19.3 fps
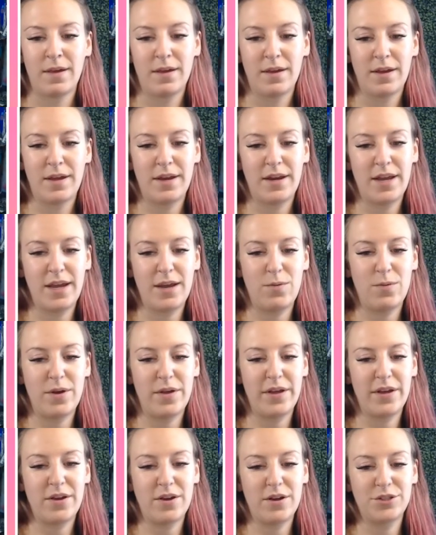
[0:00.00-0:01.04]
And hey, while
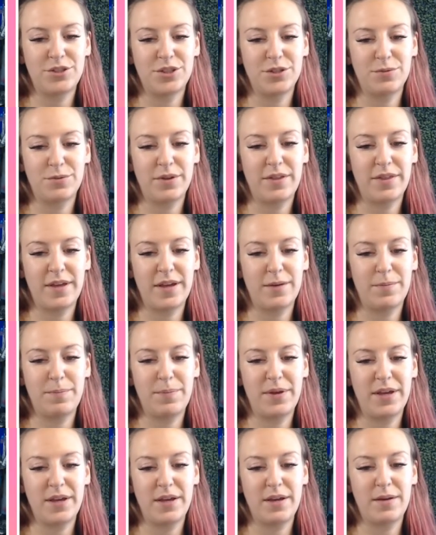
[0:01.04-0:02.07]
I got you with that
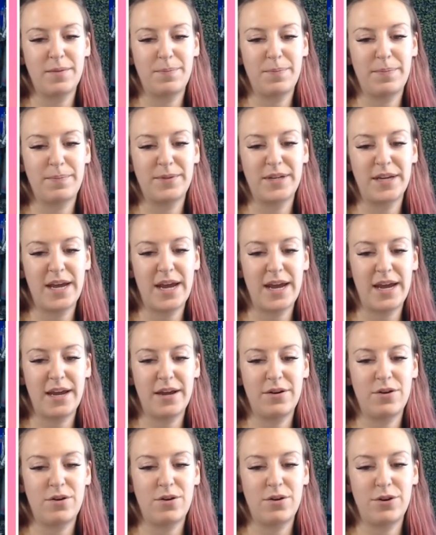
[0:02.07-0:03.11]
pink tan
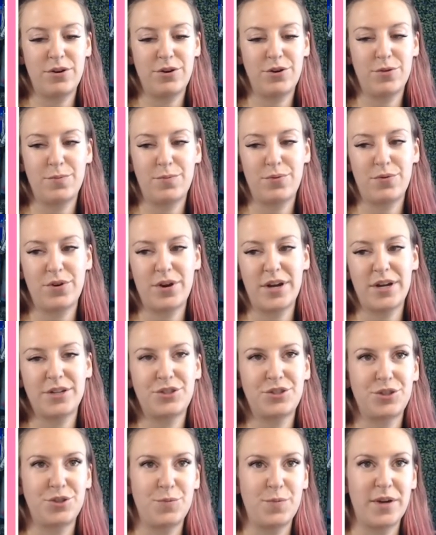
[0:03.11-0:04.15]
on your
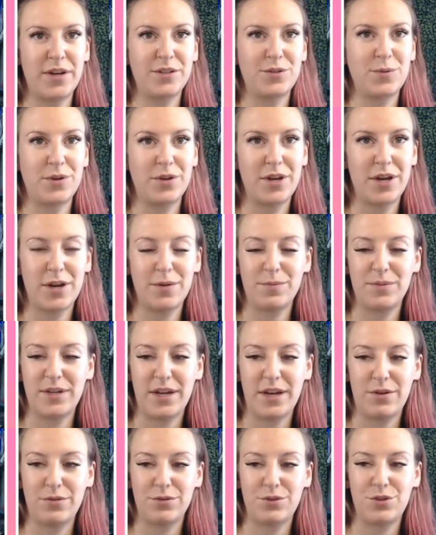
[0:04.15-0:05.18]
brush, you might as well come
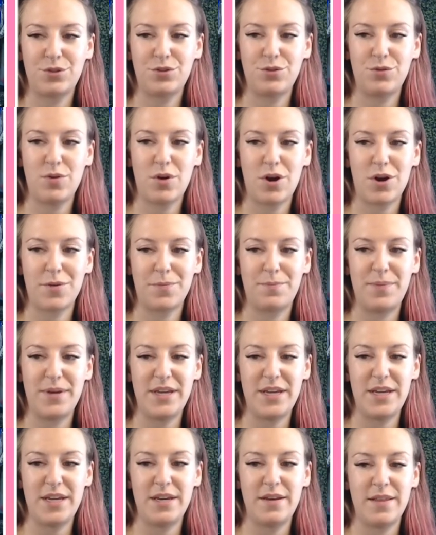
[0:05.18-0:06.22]
down to our
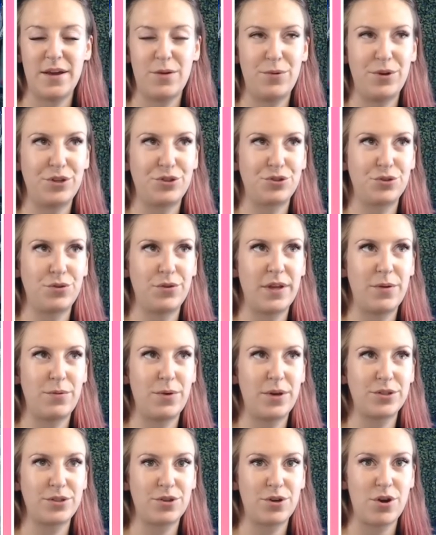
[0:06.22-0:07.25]
bean that we drew. That
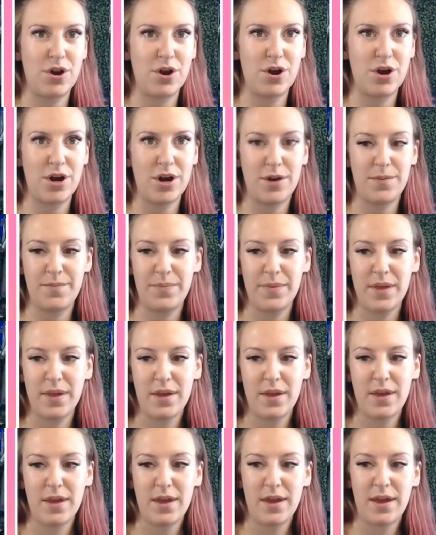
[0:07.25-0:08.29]
was her arm,
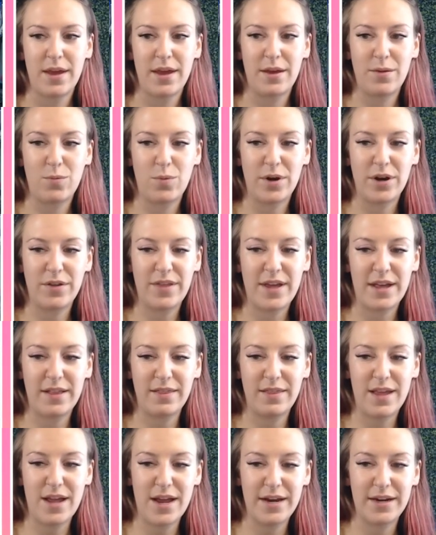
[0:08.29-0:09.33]
and where that
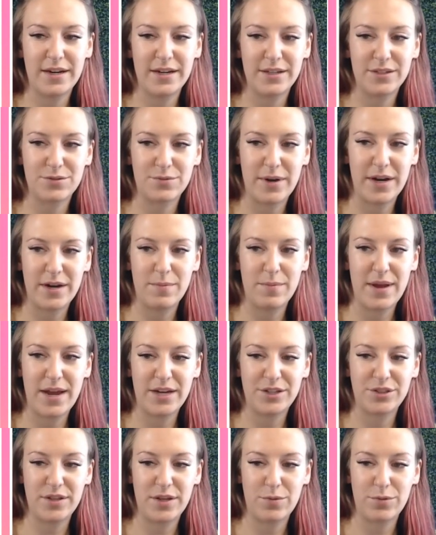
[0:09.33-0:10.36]
line is, right,
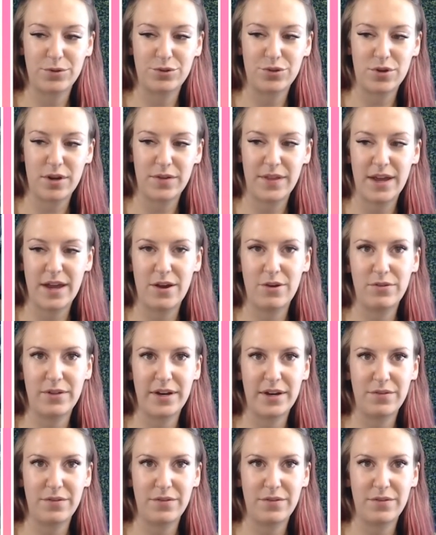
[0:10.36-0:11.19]
imagine that we're drawing the outline of